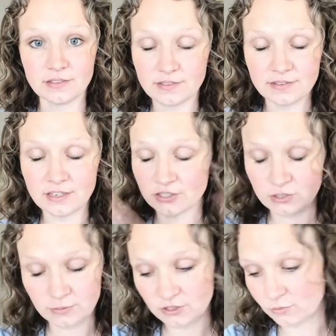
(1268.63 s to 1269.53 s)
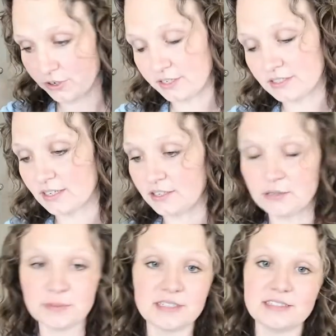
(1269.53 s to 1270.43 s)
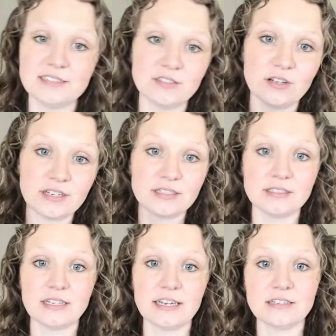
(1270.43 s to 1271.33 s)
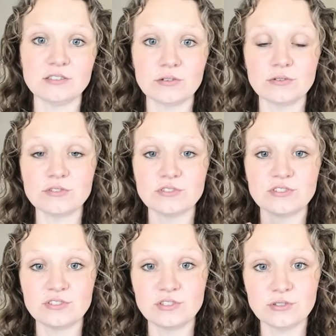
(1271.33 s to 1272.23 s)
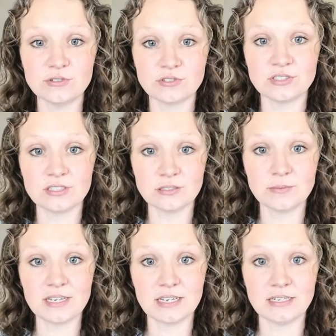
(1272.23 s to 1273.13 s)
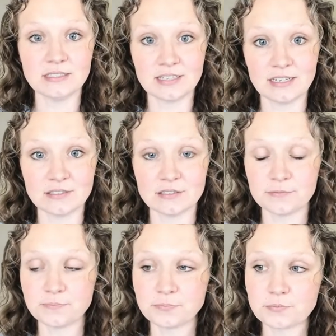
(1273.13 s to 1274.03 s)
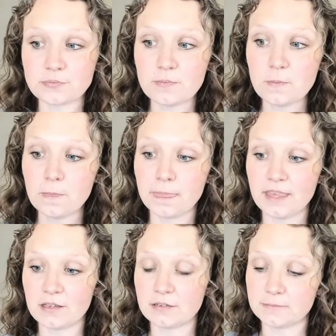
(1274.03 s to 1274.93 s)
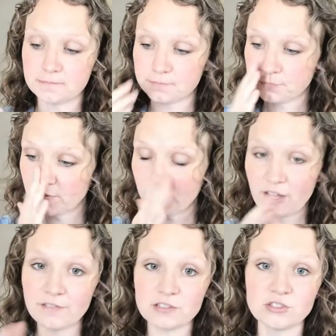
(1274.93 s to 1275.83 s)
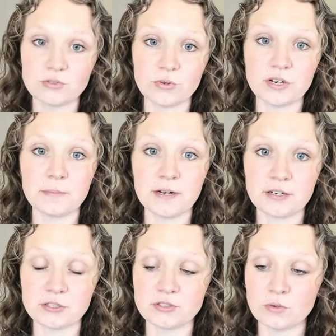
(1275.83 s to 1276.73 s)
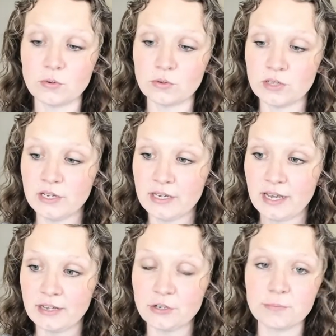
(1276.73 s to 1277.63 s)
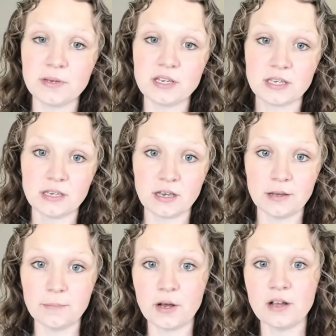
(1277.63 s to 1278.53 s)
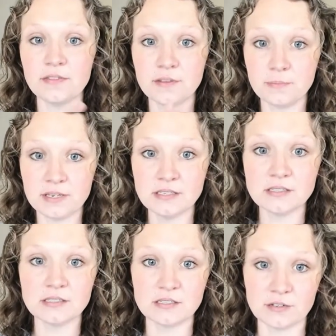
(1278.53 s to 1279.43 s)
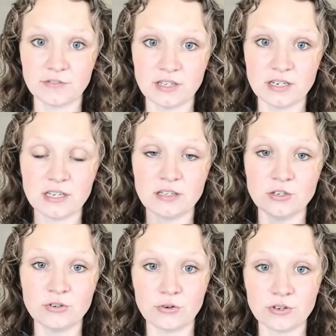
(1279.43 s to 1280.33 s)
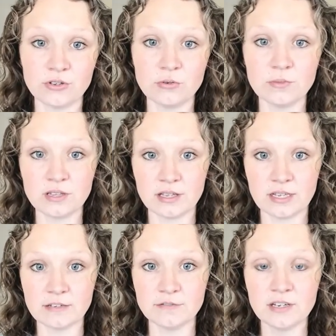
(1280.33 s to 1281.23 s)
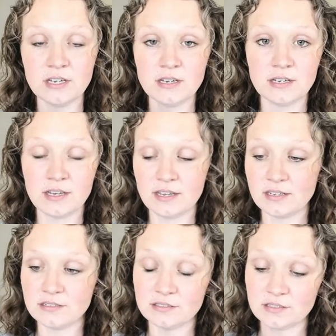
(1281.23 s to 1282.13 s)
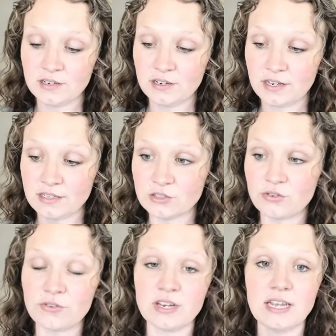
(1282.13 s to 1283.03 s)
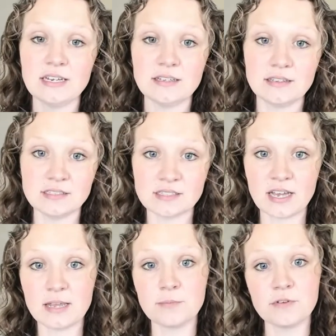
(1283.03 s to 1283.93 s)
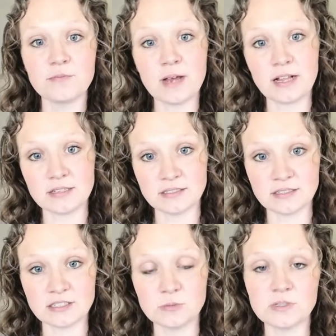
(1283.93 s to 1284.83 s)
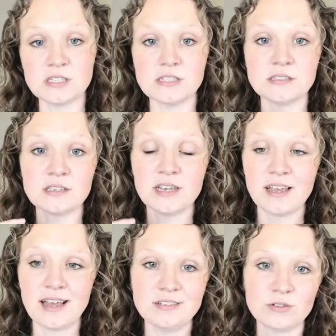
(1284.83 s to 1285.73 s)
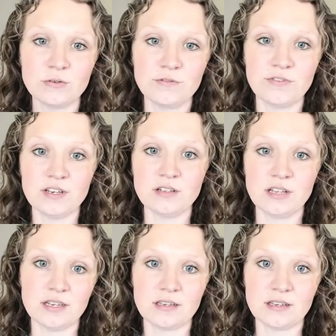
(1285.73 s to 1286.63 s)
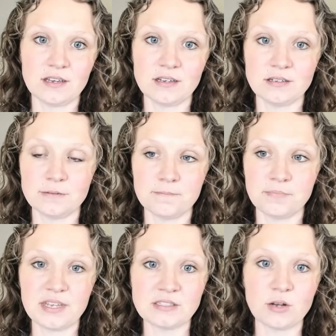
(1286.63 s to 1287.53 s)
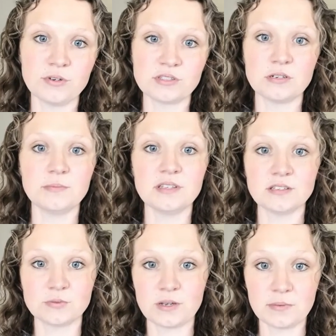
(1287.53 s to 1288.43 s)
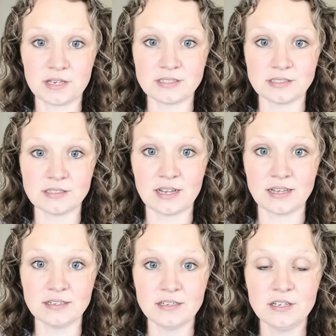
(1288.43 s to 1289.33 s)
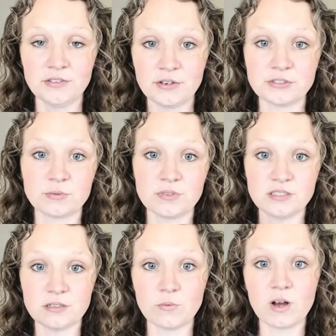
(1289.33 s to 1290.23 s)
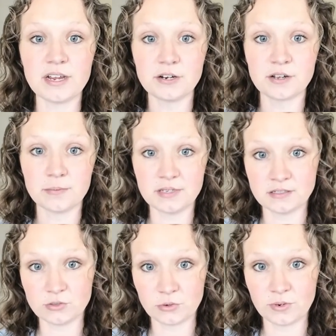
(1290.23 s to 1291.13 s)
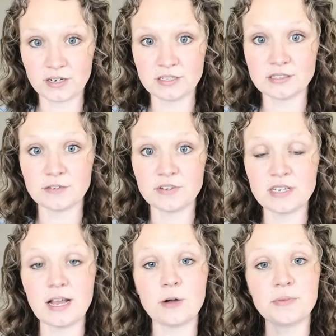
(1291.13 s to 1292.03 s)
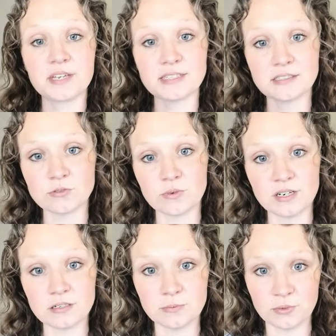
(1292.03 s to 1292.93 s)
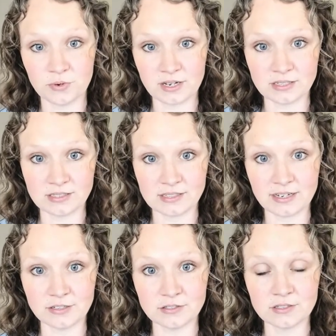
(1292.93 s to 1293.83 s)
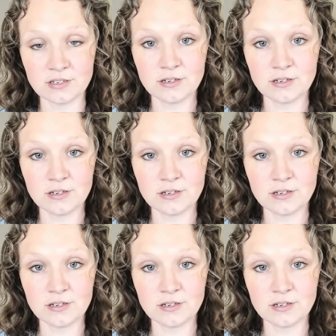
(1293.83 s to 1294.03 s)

There's so much more I could tell you, but this is all I can say. So, do you, does this make any sense? Um, you have a story about your soul and you're picking up on the pieces of it in your human life and it's creating this type of balanced experience and don't feel like um, it's always going to be this way because it's not there's a reason why you're coming into awareness of it now because it's ready to be reconciled